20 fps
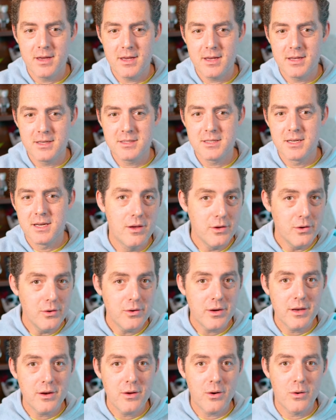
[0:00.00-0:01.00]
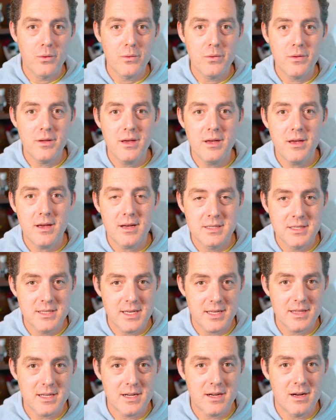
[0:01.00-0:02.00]
is you can only
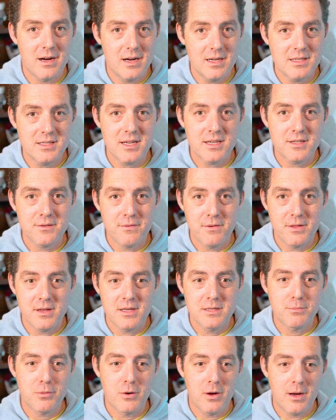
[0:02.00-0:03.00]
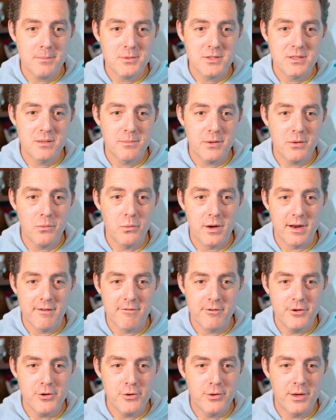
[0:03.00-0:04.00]
set the context for these prompts to be
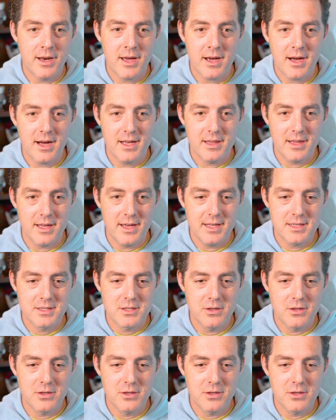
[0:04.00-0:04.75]
whatever you can highlight.